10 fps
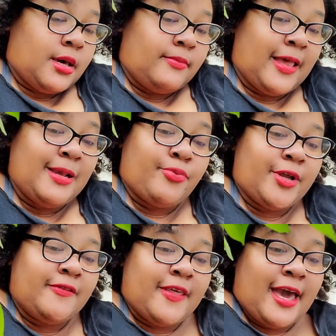they
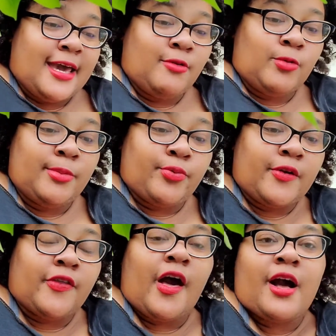breathe that, and we
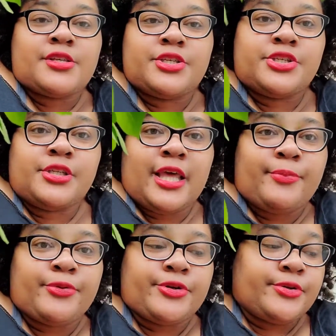breathe the oxygen they
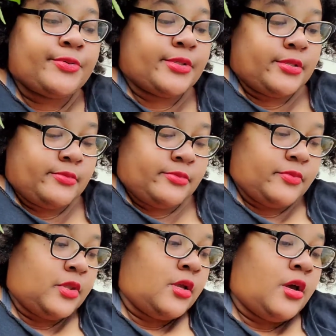produce,
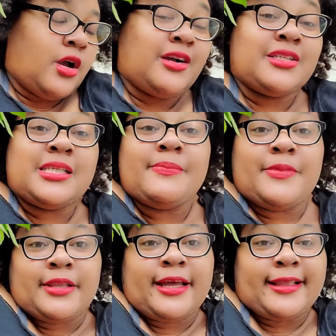or
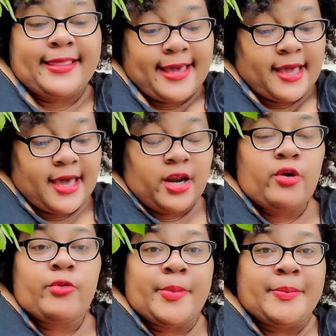something like that. I don't
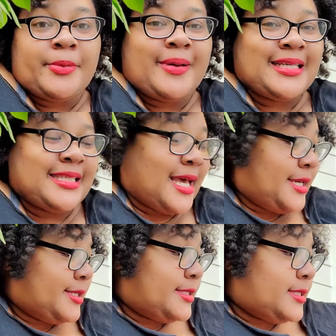remember my
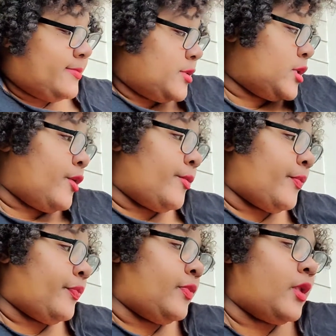science. So
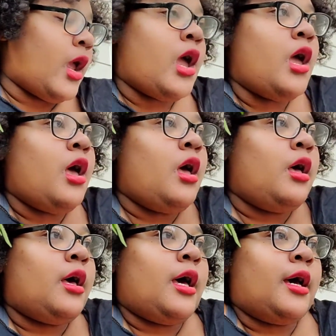
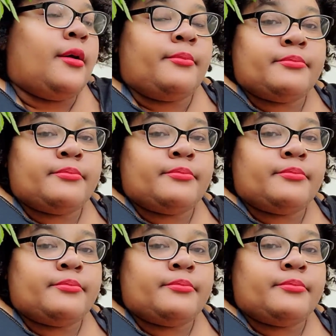yeah,